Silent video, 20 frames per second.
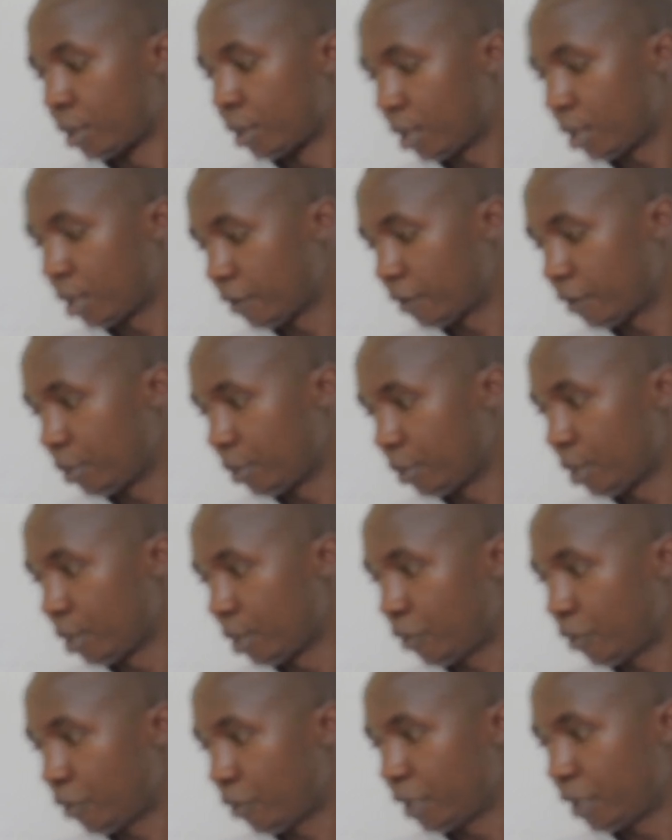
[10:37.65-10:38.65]
Then after being
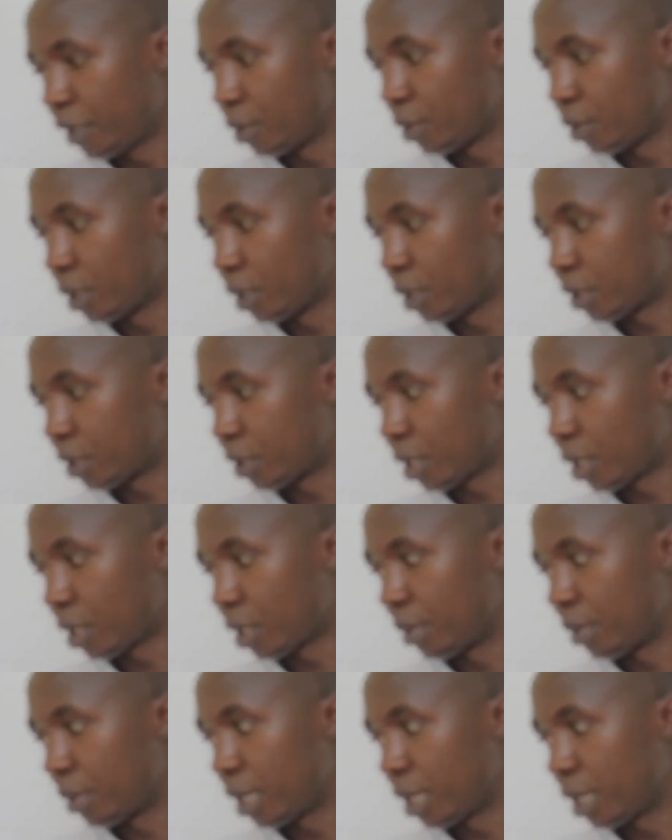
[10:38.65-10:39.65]
provided with a trial
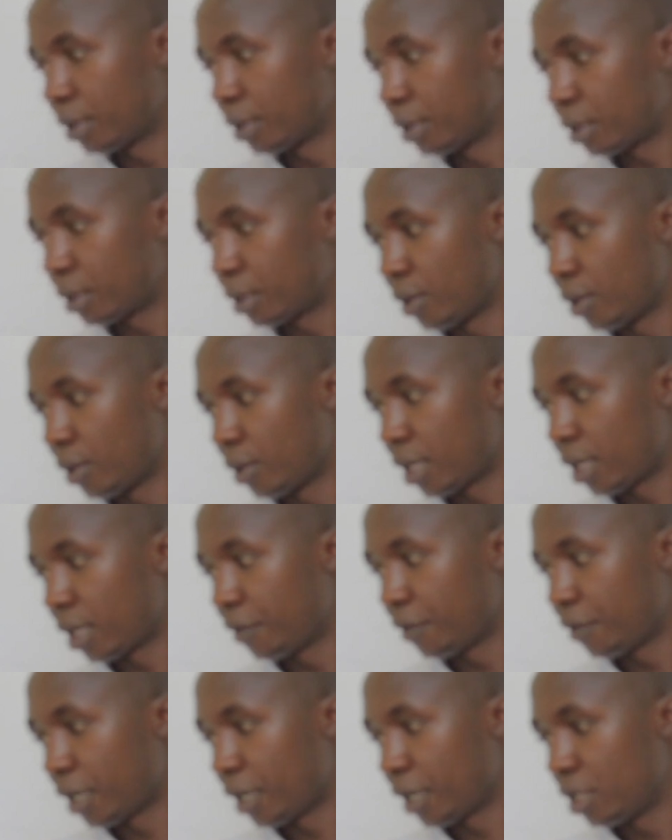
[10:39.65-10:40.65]
balance, you are
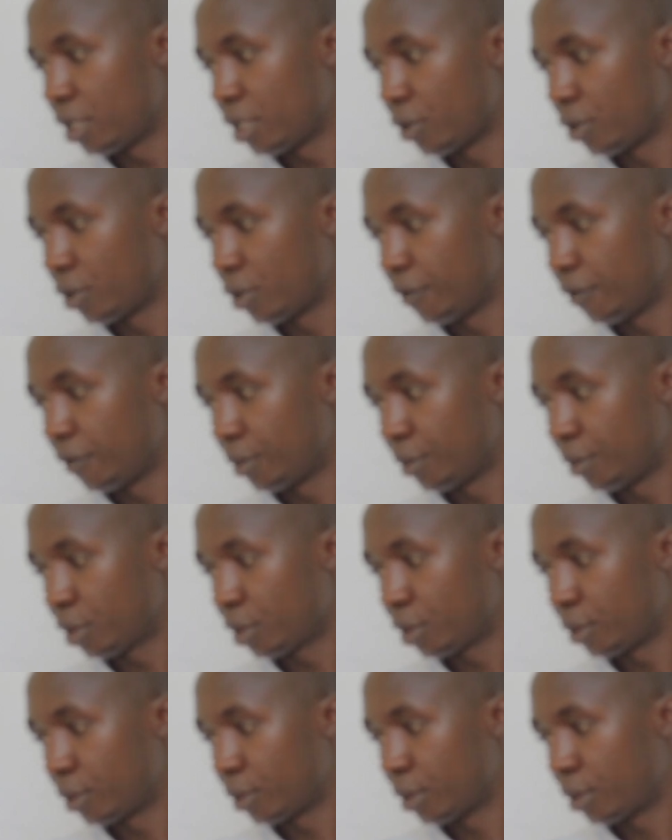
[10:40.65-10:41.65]
given additional
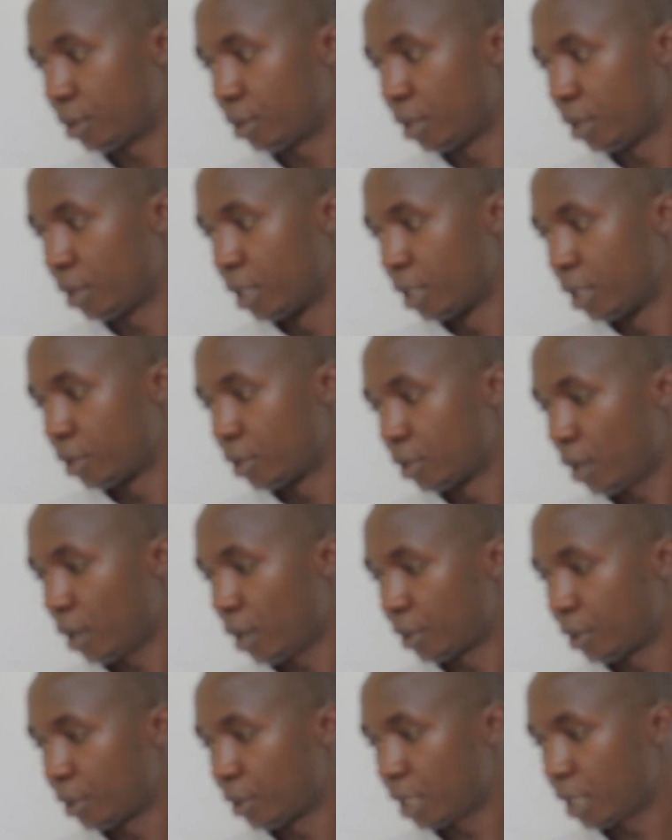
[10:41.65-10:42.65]
information. So I
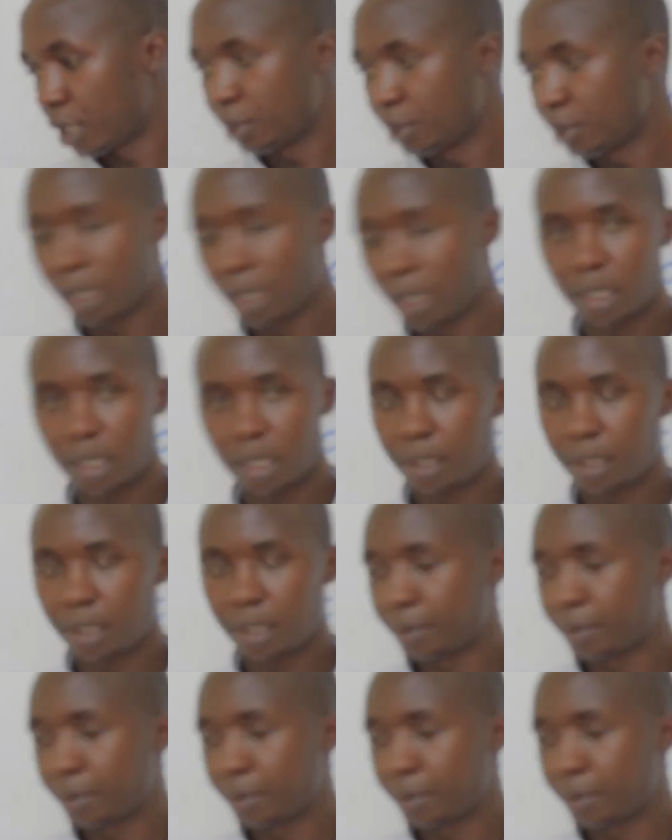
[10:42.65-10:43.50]
will start by